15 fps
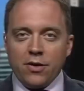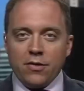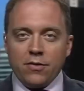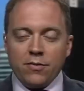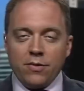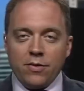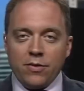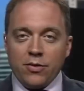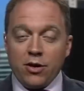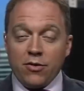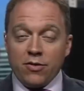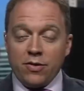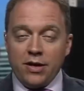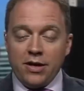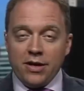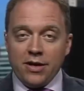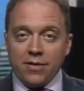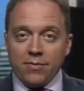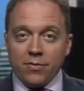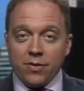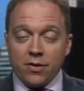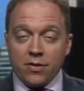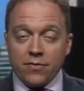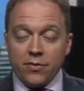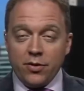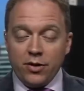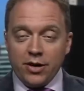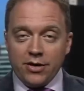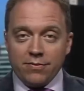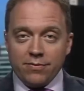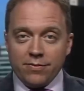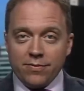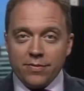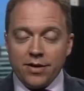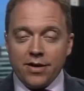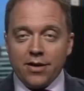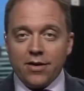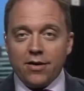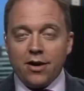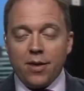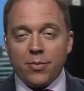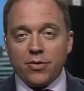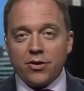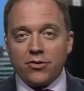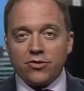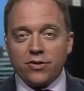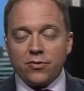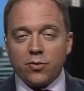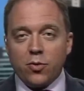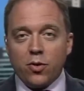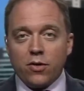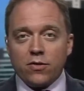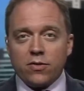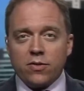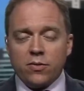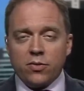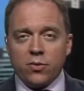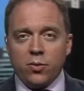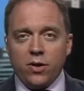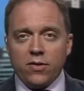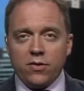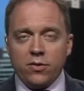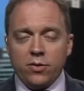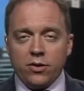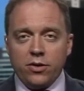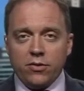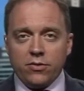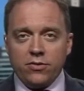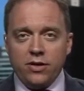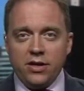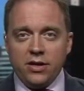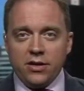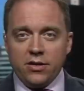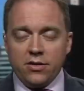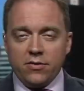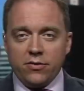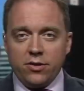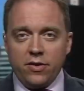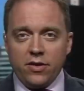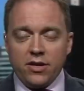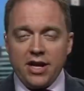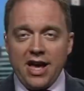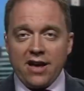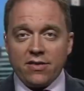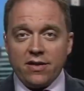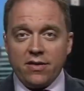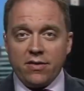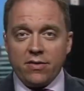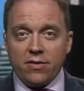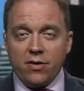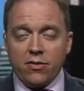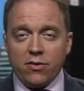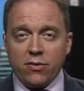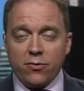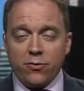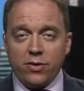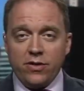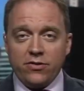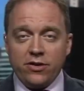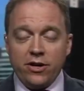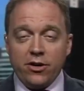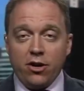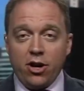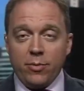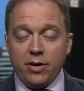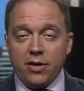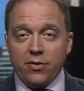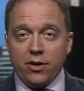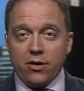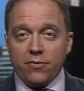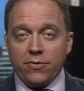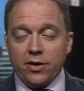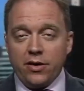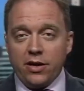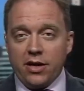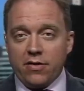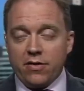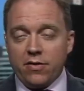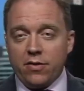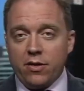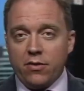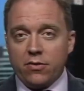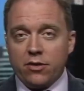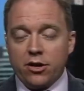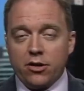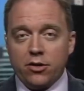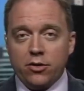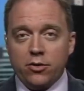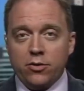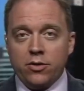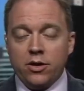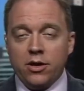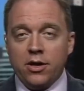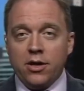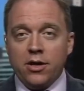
there, there's the um, the civilian uh, opposition, of course. The, the ones who are you're seeing concerning the attacks, that's those are the Free Syrian Army and their affiliates, and those include